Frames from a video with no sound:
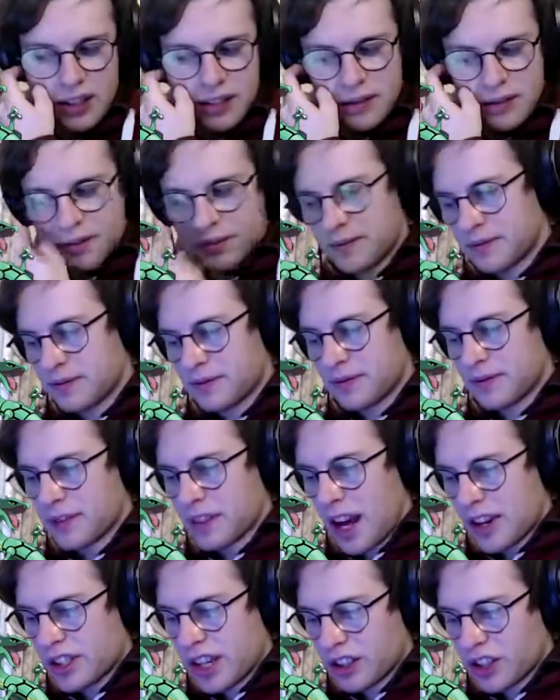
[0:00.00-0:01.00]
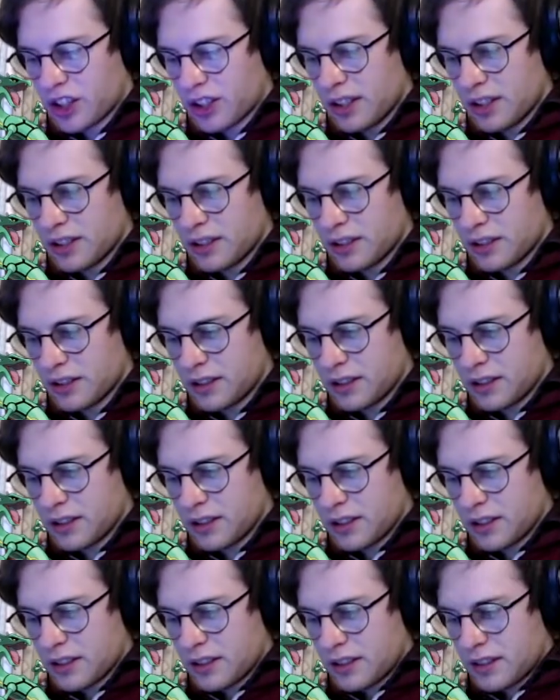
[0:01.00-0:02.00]

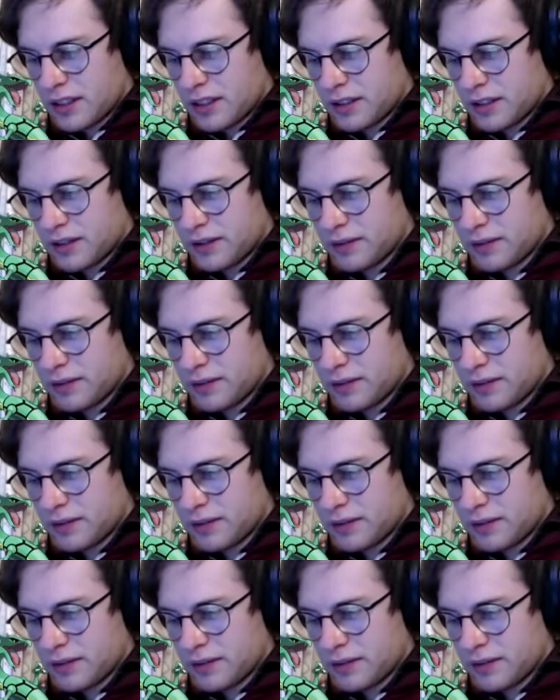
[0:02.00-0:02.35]
2980s.